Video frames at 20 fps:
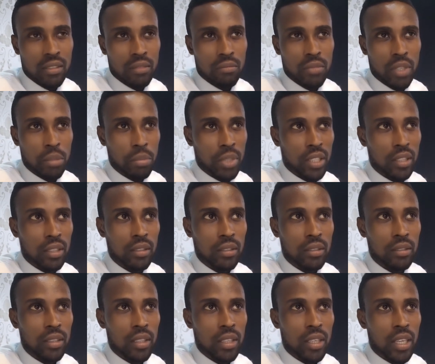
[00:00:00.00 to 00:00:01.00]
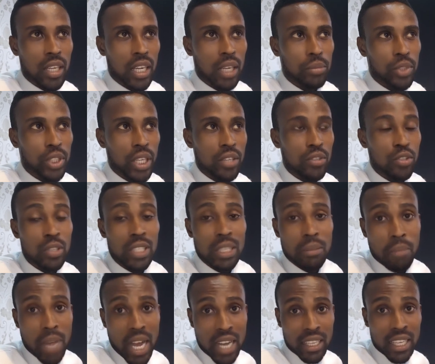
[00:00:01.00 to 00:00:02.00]
Maybe I'm trying to
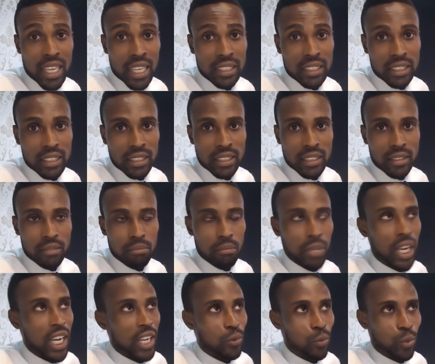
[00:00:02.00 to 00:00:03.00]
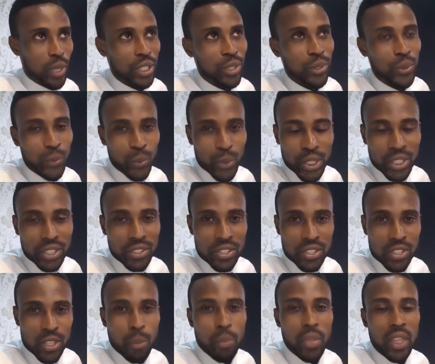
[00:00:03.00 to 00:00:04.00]
demarket my one-on-one or
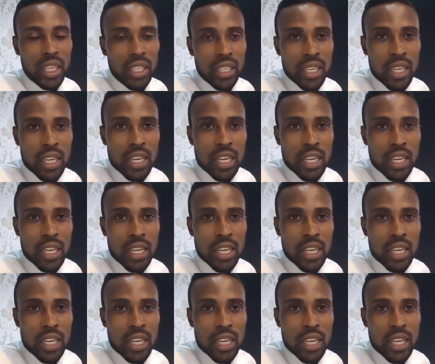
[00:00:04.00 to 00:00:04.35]
something,